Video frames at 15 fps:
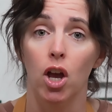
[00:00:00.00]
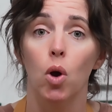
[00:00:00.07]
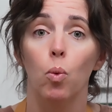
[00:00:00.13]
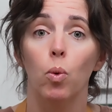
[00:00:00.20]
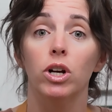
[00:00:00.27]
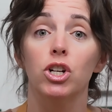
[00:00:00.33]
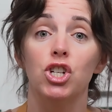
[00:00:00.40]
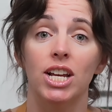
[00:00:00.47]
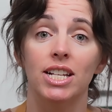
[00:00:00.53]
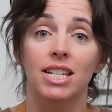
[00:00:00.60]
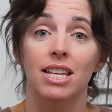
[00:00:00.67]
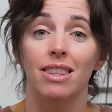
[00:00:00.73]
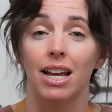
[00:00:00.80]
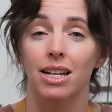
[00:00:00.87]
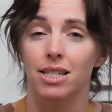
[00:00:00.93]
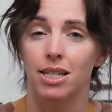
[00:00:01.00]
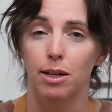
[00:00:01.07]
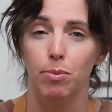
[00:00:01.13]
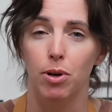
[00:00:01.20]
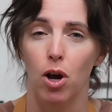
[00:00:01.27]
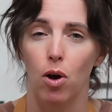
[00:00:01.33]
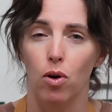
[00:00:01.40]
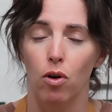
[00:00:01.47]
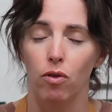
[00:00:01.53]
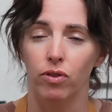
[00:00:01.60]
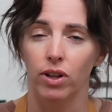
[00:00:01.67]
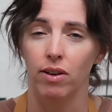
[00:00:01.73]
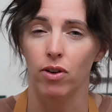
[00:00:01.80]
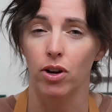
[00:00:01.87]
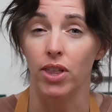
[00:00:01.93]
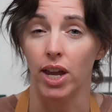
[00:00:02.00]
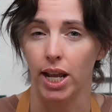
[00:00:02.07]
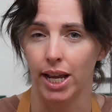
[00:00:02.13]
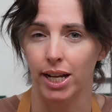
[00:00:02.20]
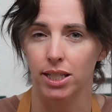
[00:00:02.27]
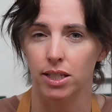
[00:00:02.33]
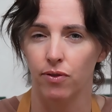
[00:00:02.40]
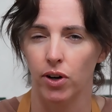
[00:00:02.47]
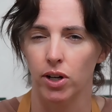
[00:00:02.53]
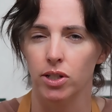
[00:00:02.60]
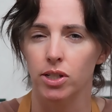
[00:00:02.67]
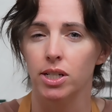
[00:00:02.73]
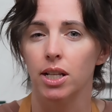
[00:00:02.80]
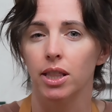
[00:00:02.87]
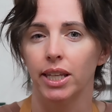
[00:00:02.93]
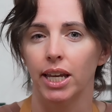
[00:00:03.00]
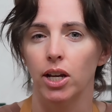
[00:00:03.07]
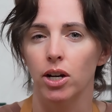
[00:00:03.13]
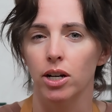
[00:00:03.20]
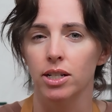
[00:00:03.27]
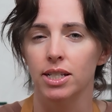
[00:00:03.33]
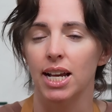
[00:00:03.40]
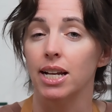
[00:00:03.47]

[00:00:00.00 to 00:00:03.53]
We're chasing that deep cocoa flavor that hits first, lingers,